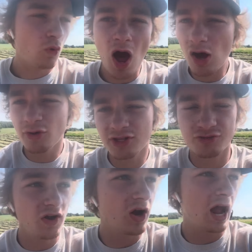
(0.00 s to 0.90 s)
quality is
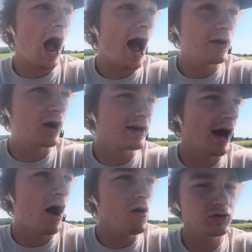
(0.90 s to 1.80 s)
very high right
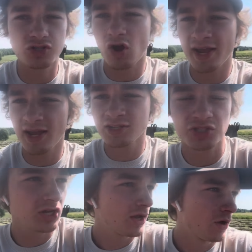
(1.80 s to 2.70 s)
now, so I guess
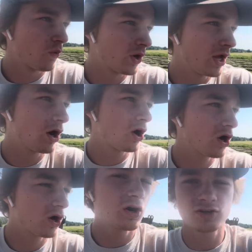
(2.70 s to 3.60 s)
we
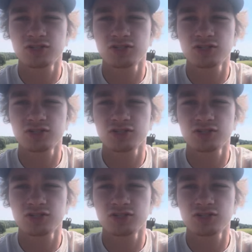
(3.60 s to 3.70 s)
are